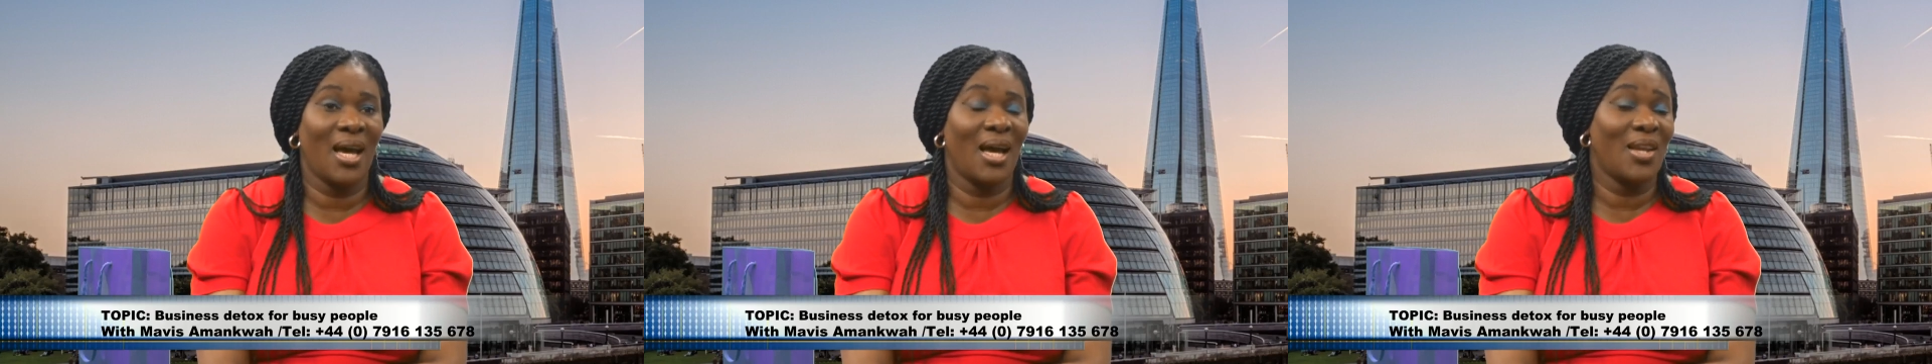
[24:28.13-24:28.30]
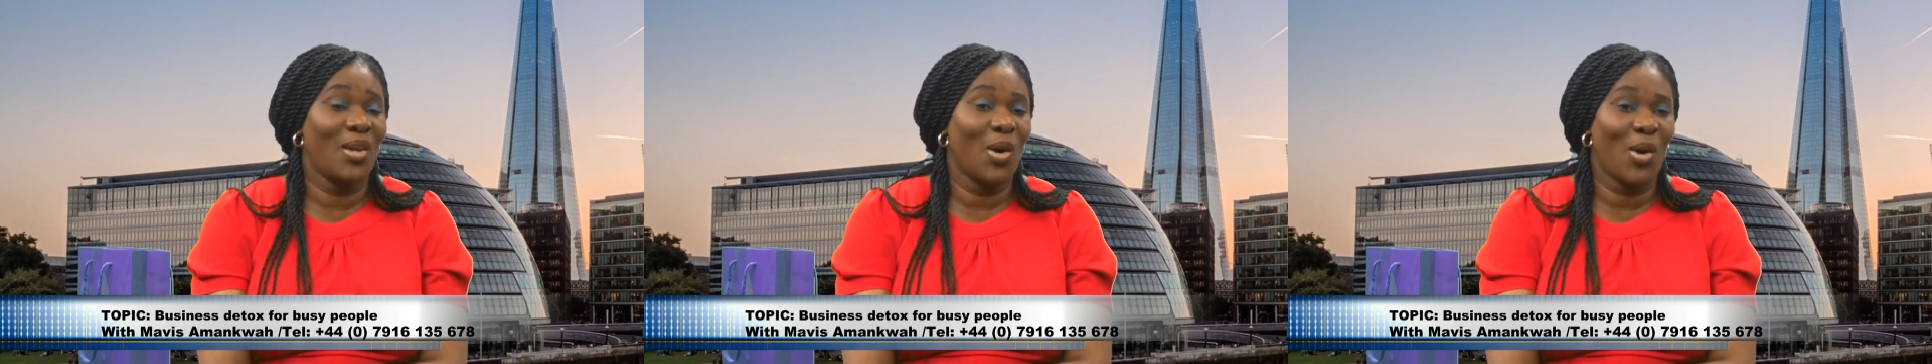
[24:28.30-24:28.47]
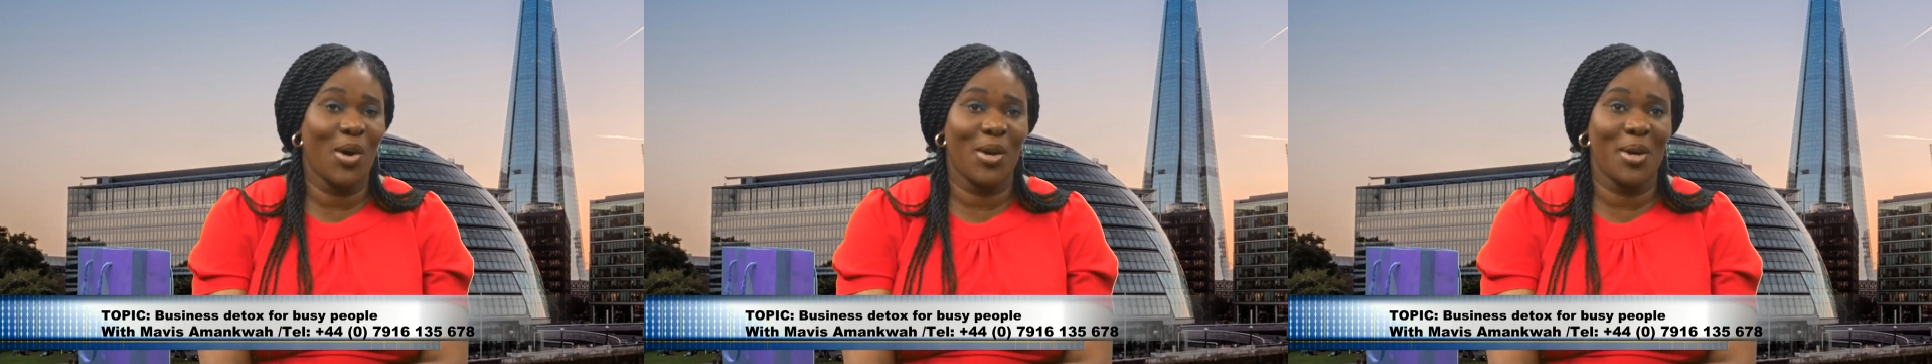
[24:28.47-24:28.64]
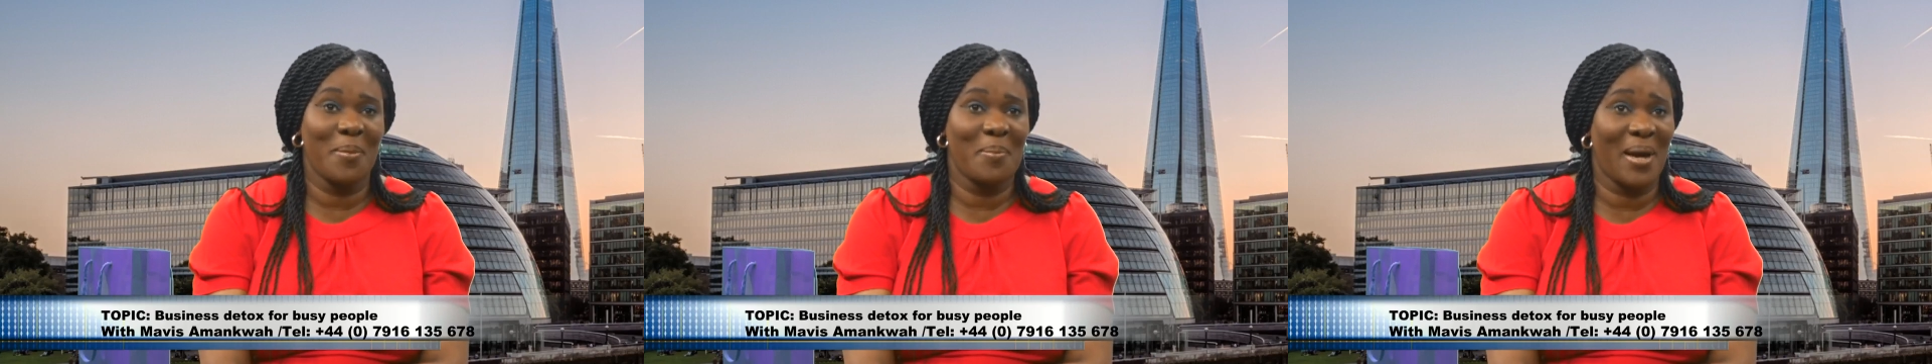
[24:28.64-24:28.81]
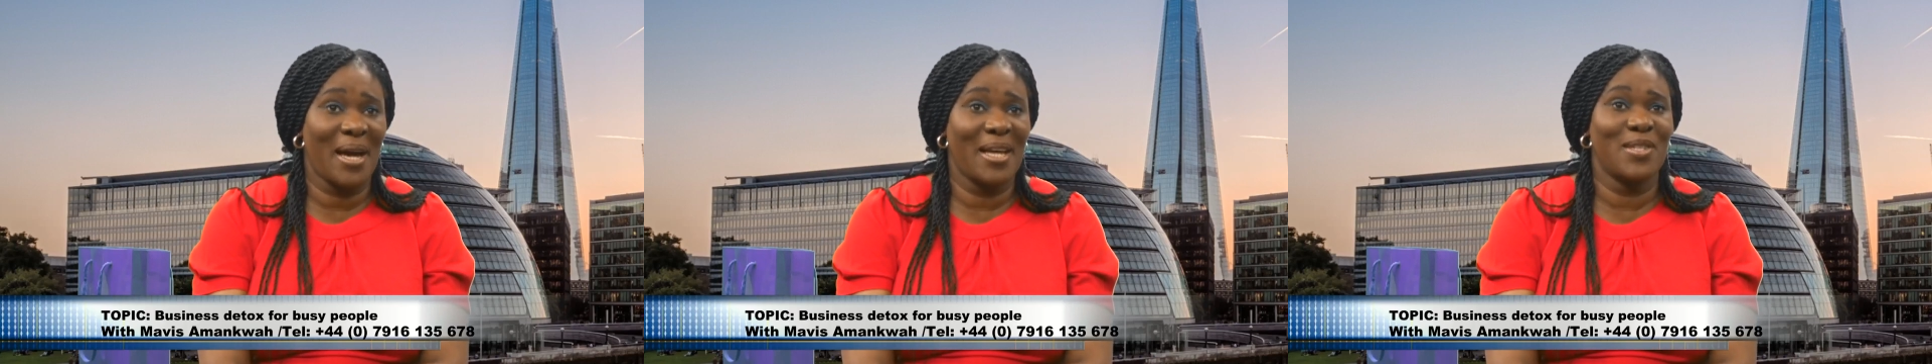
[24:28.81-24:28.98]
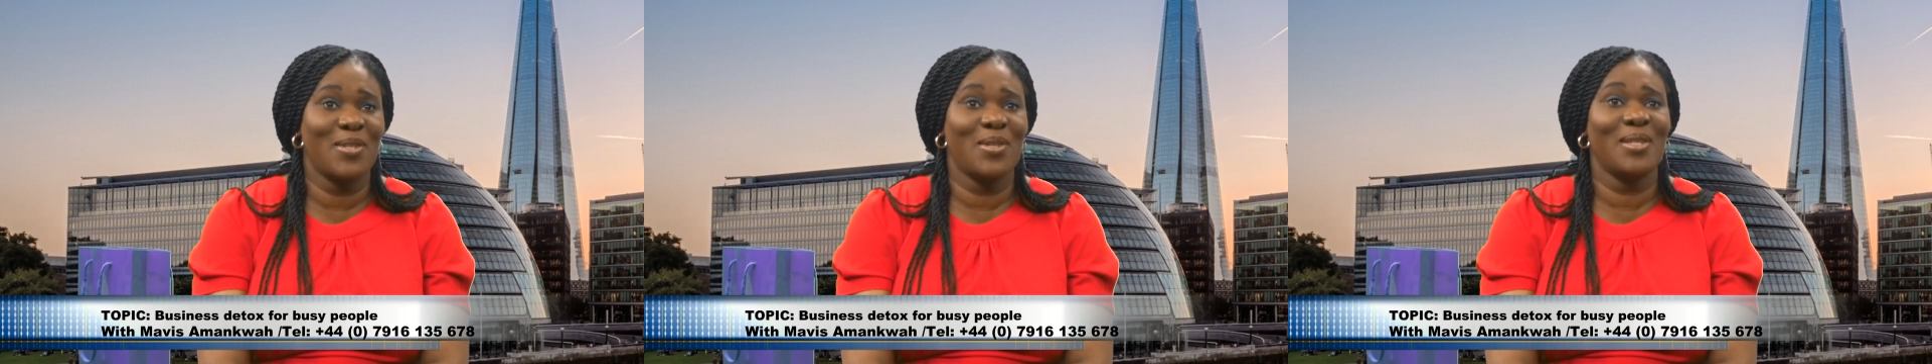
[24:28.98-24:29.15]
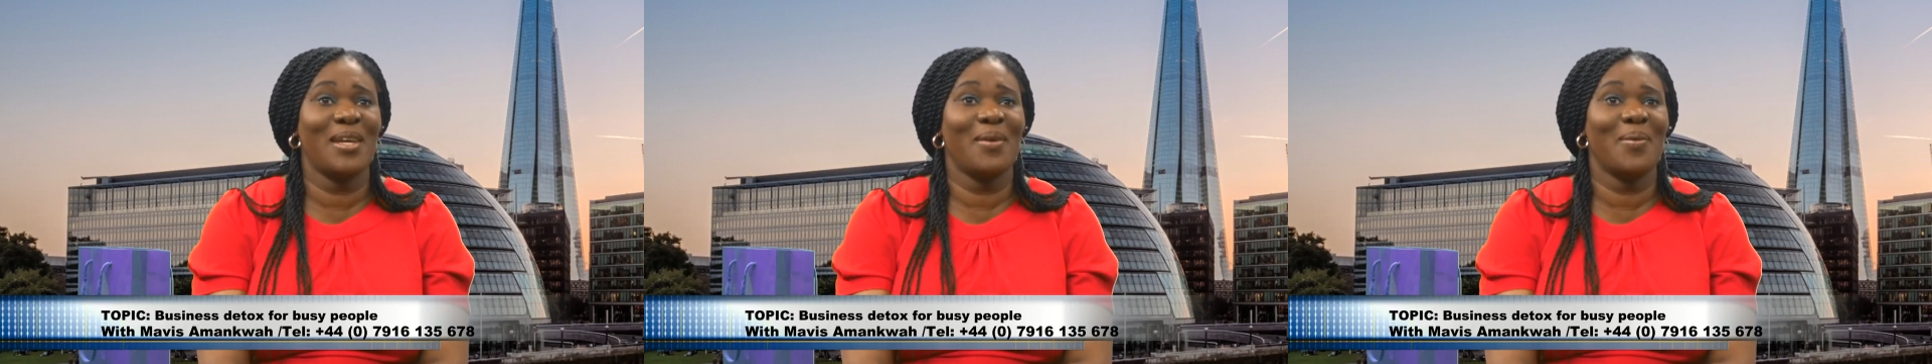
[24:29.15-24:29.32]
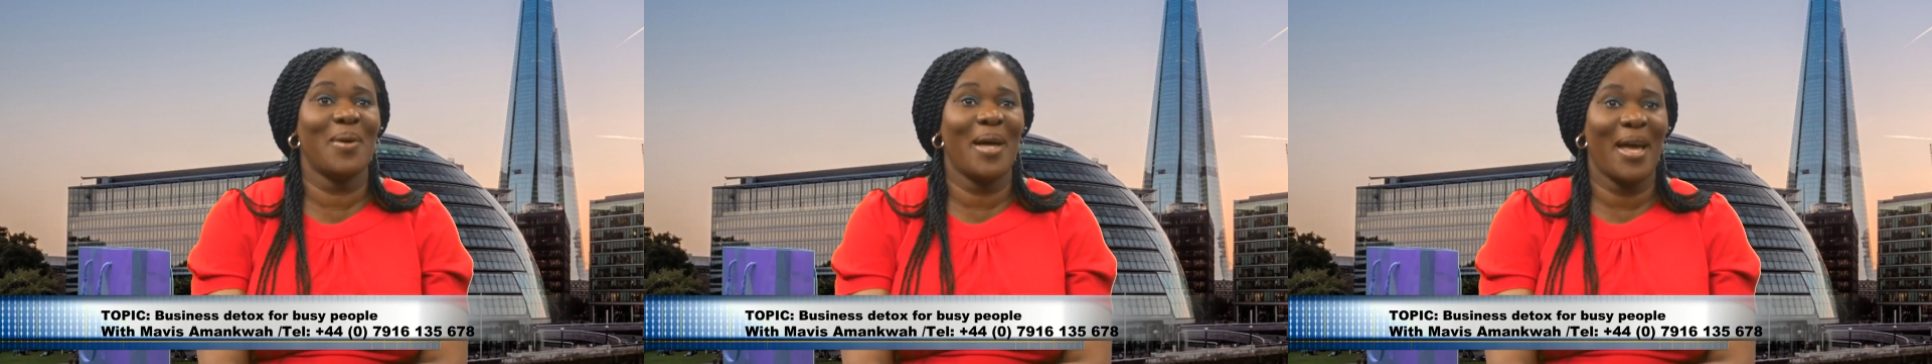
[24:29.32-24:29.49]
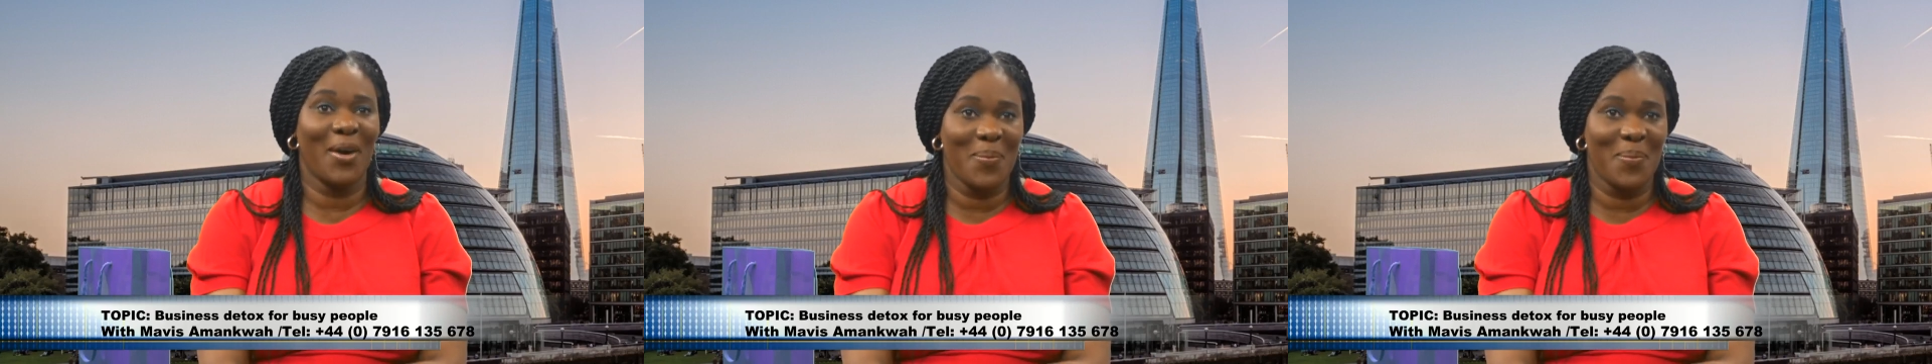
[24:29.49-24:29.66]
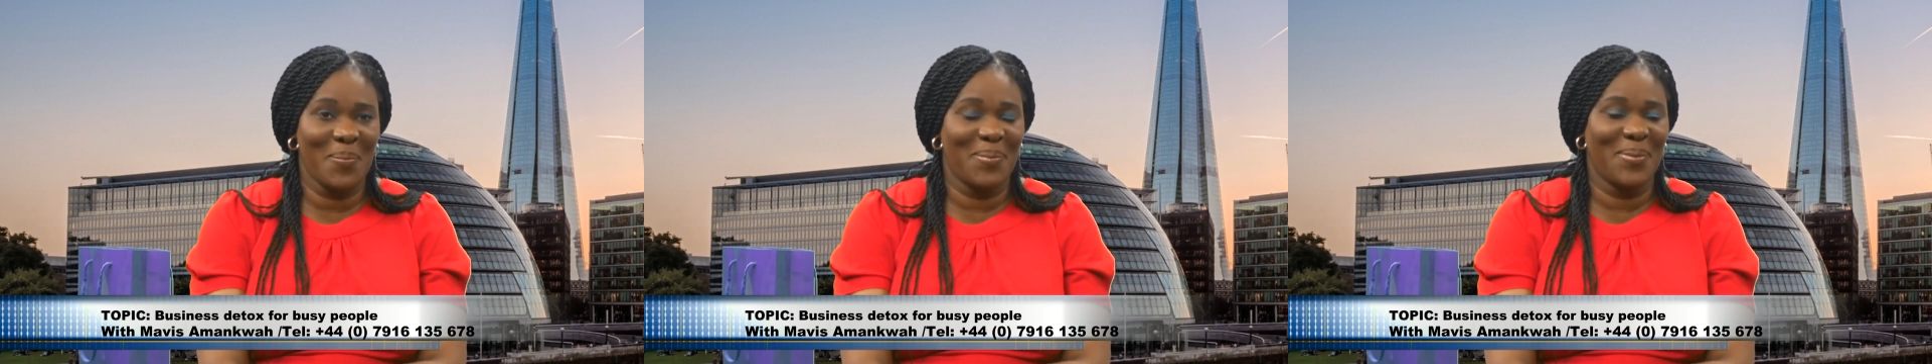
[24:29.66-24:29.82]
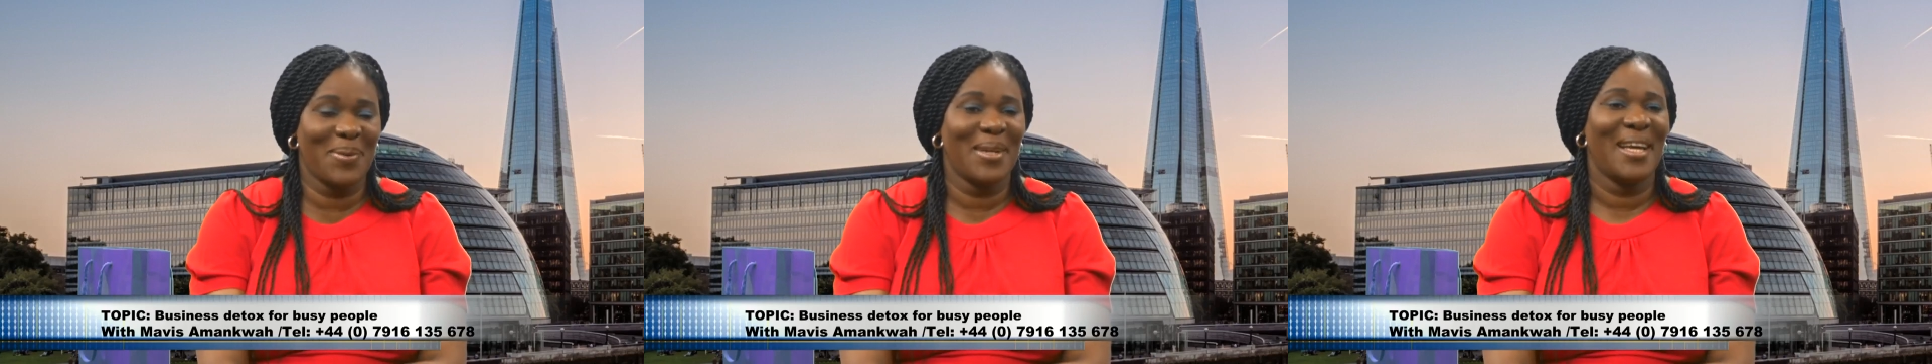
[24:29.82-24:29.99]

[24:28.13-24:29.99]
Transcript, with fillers: are not going to bite you they will help